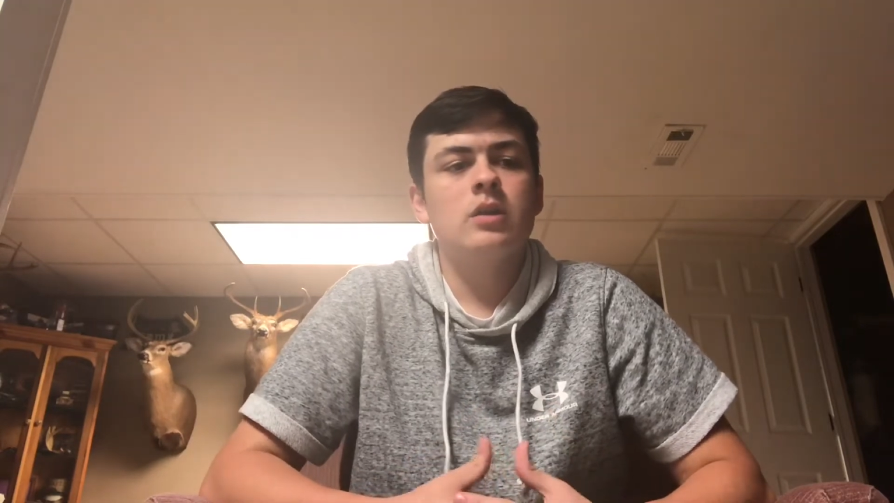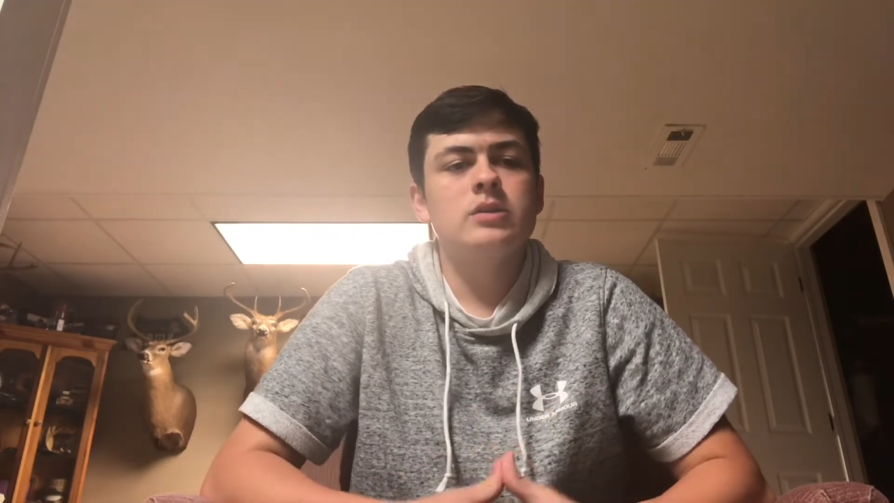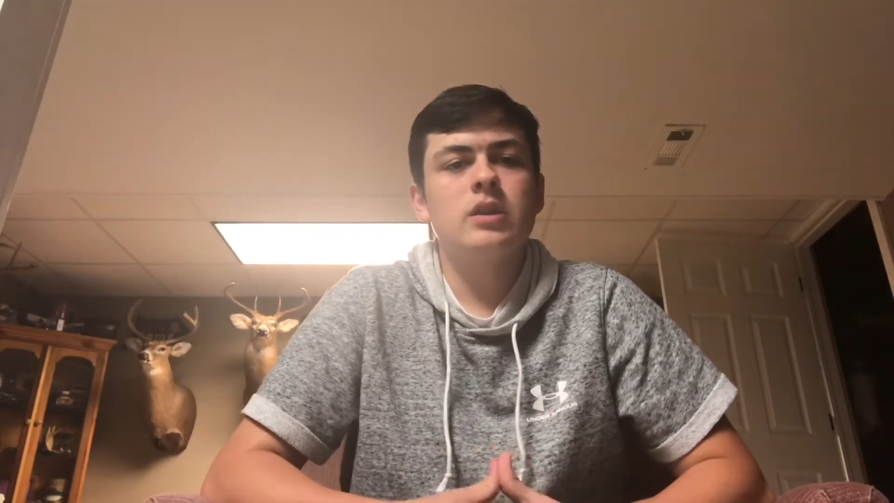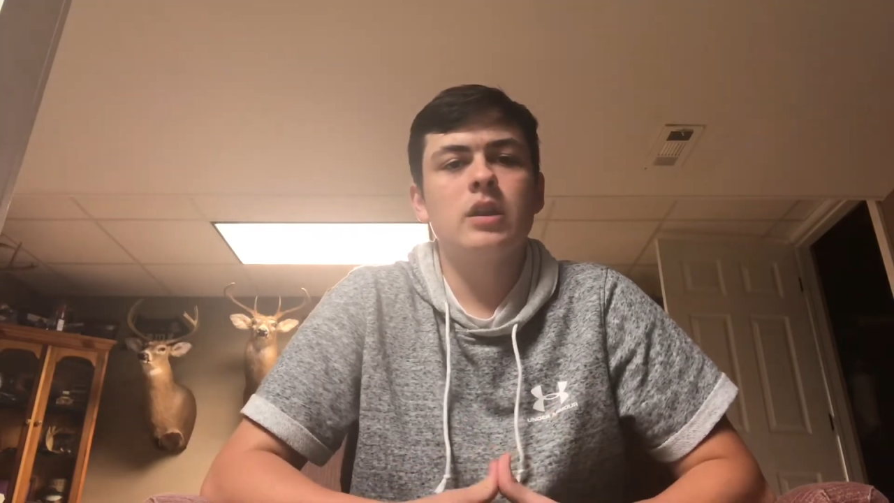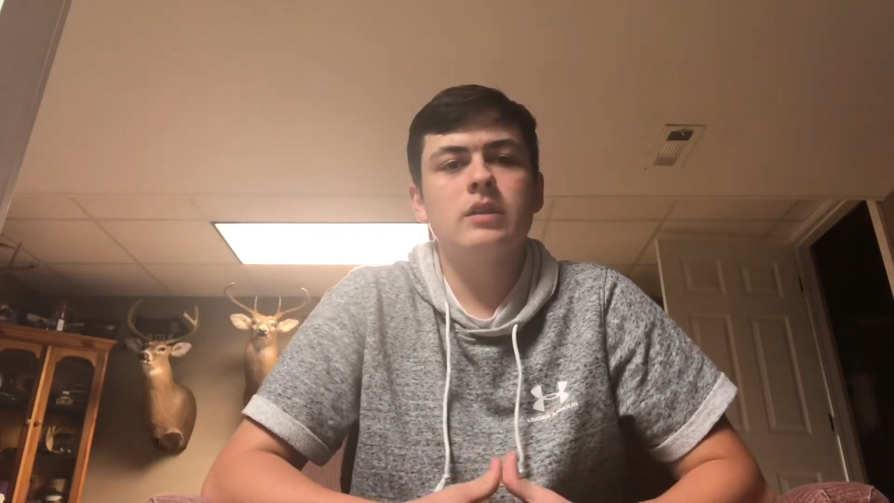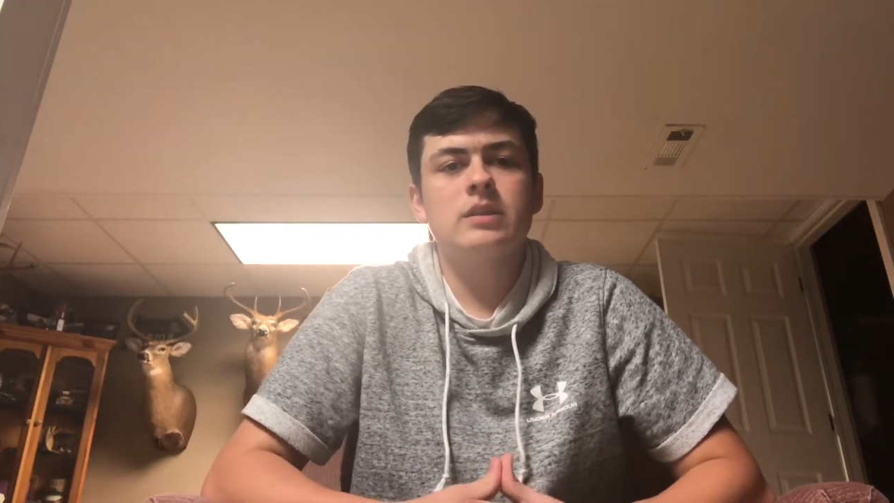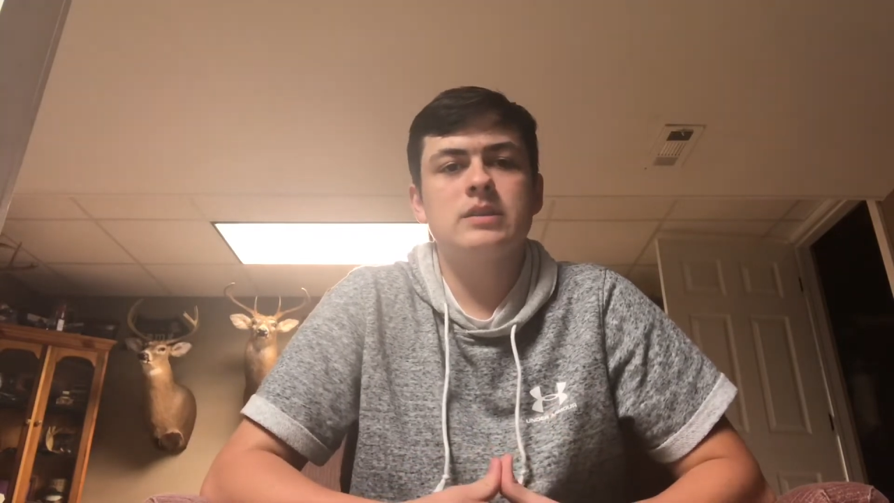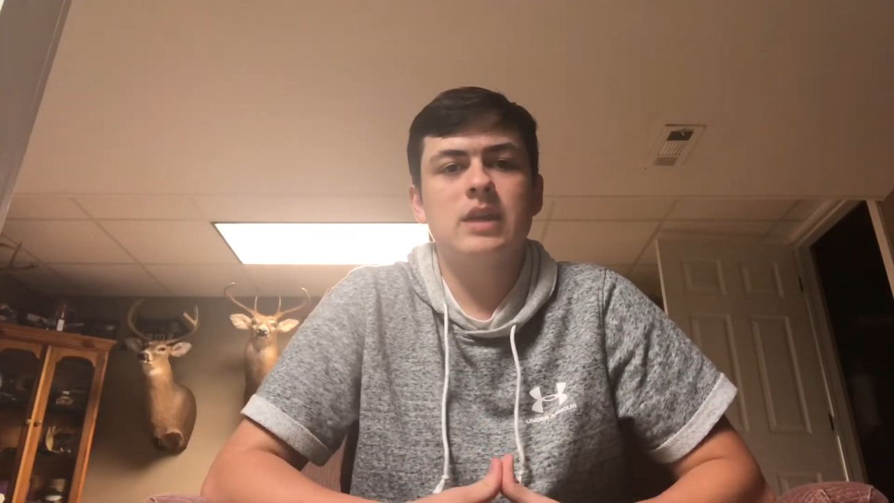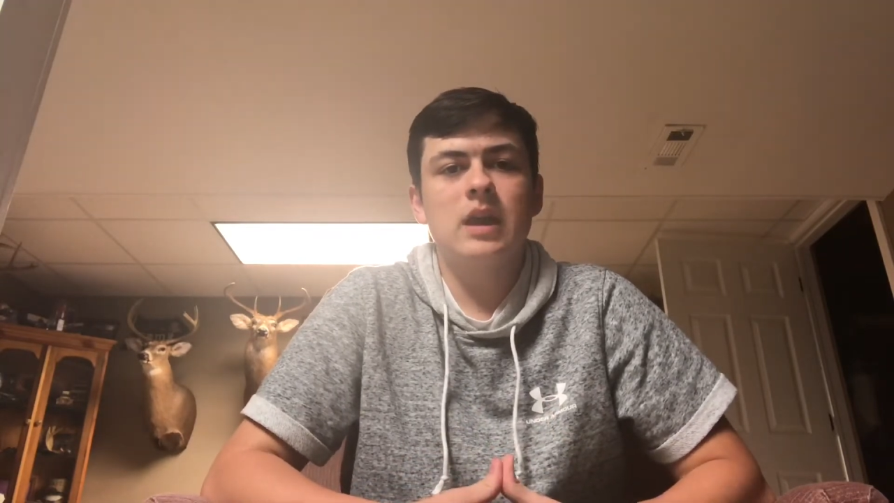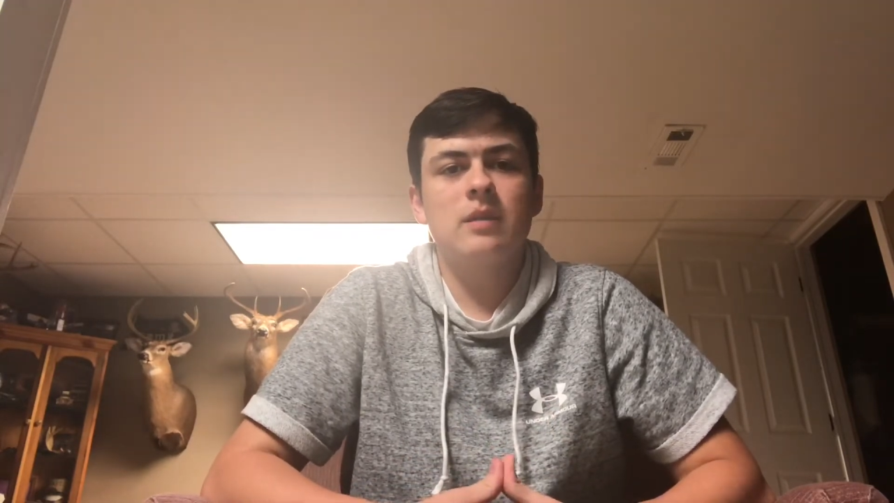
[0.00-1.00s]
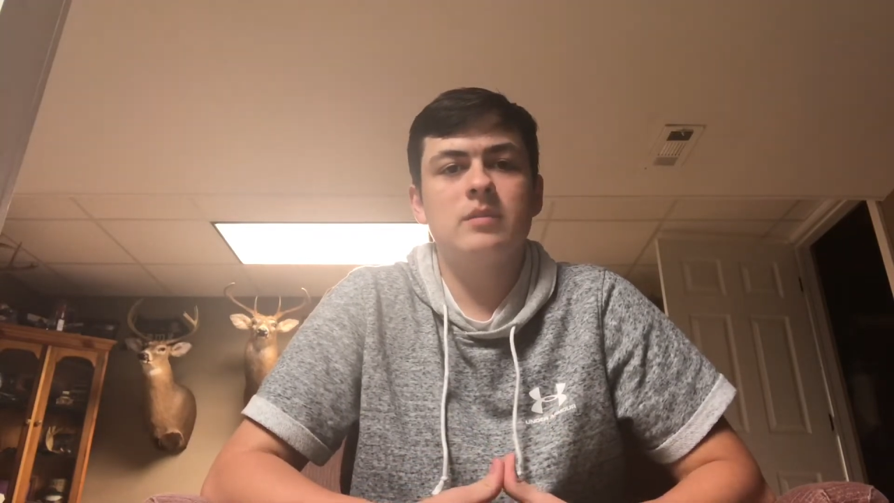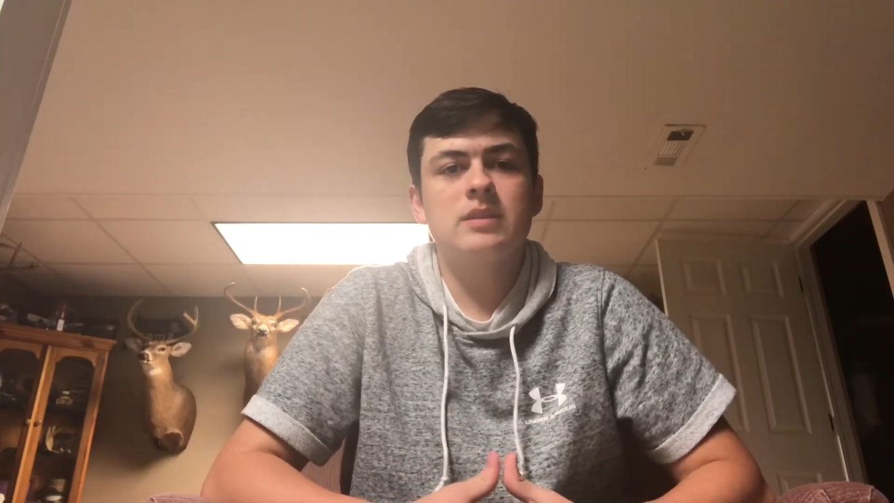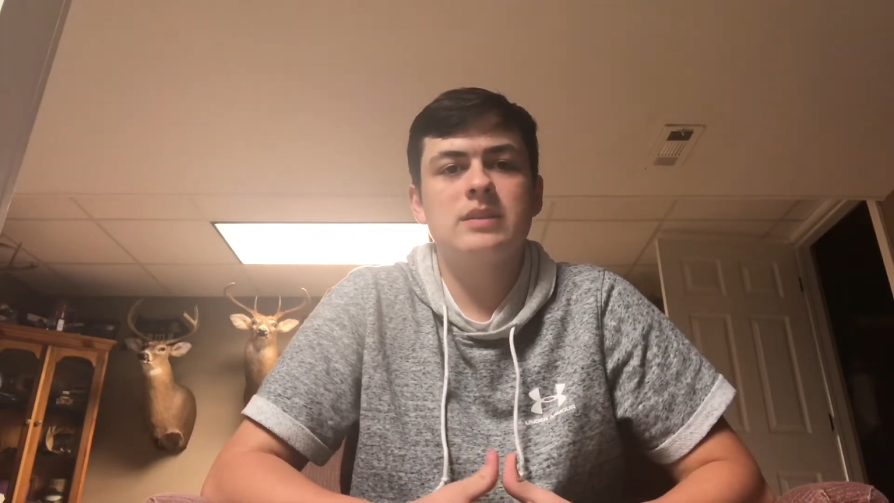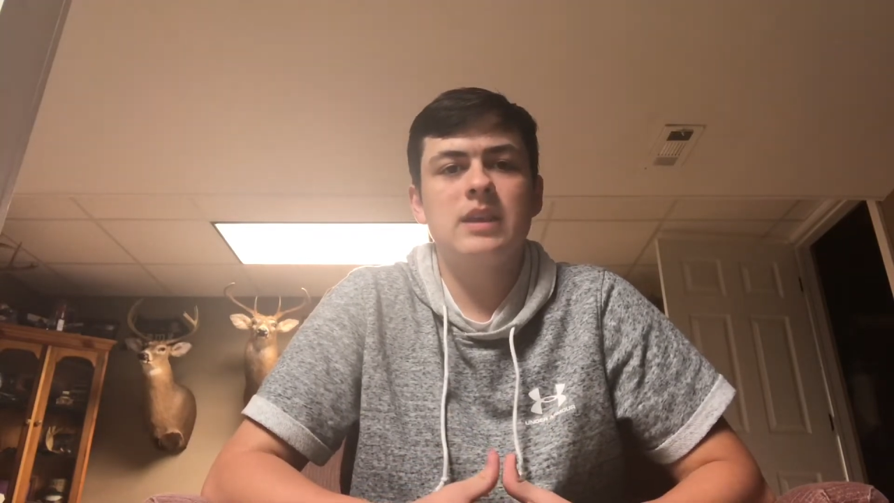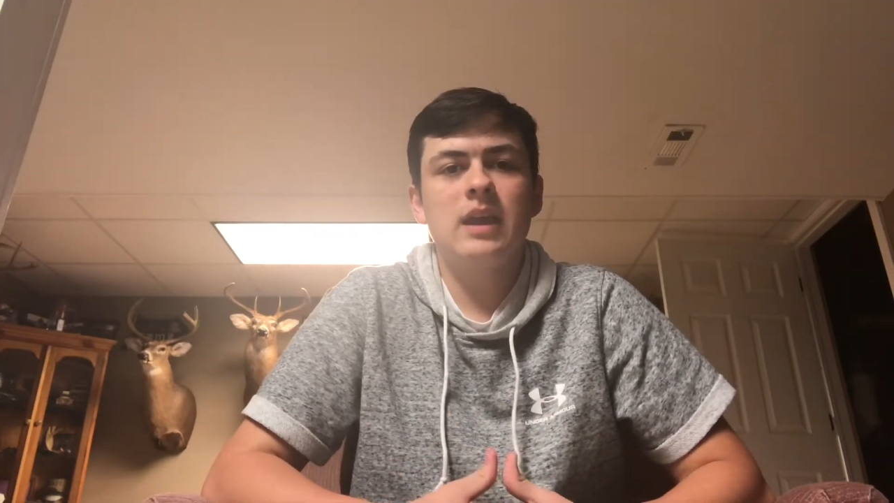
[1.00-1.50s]
During this time, the
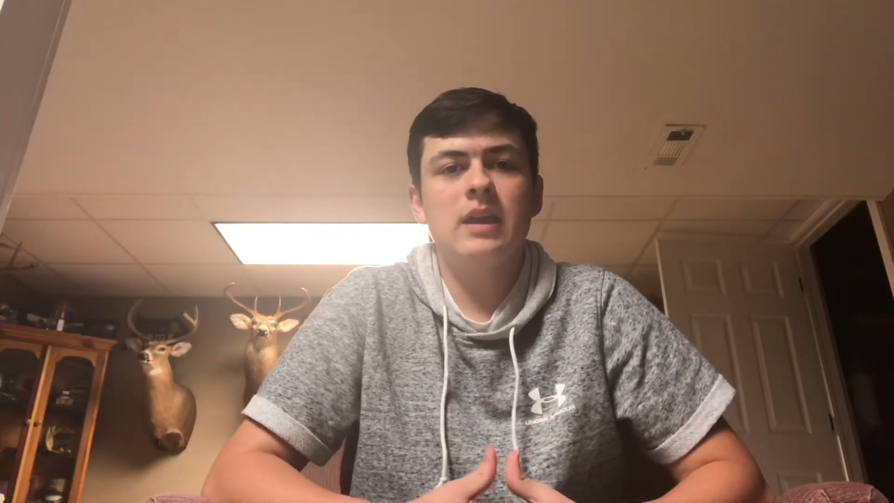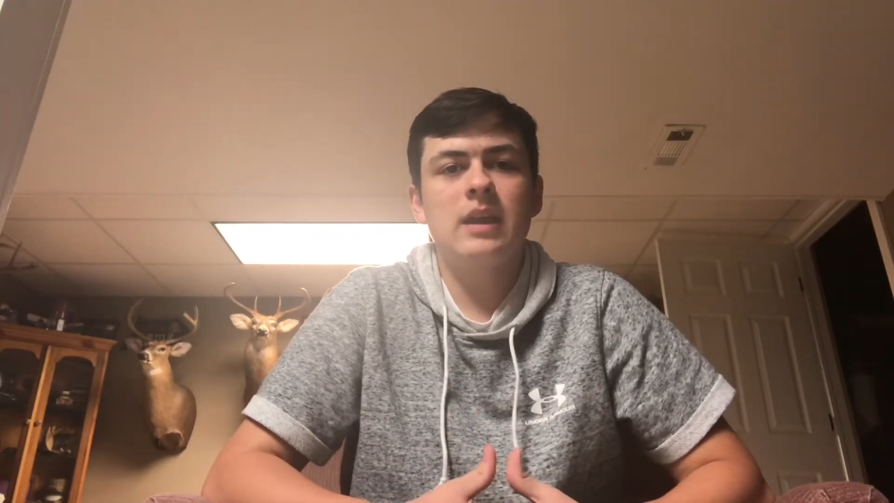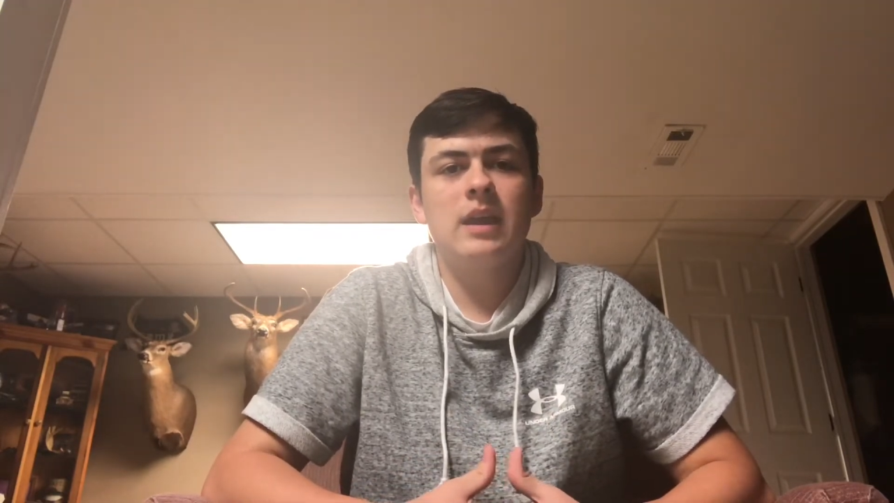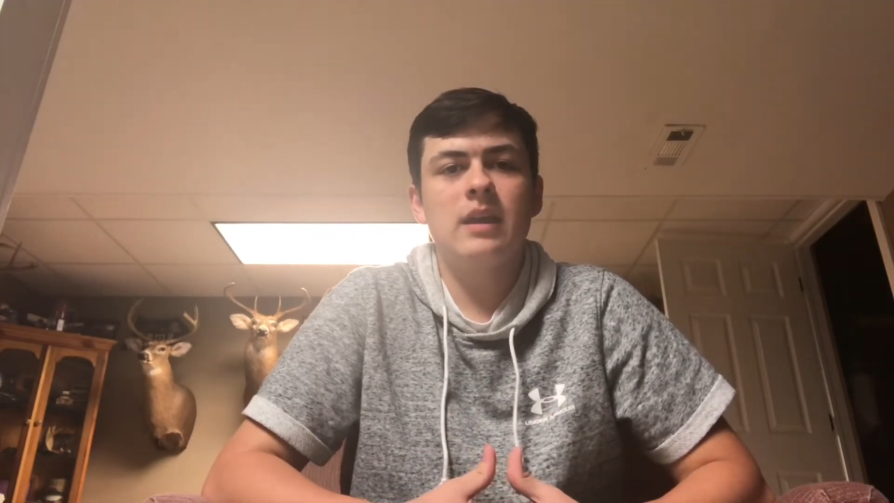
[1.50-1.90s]
CIA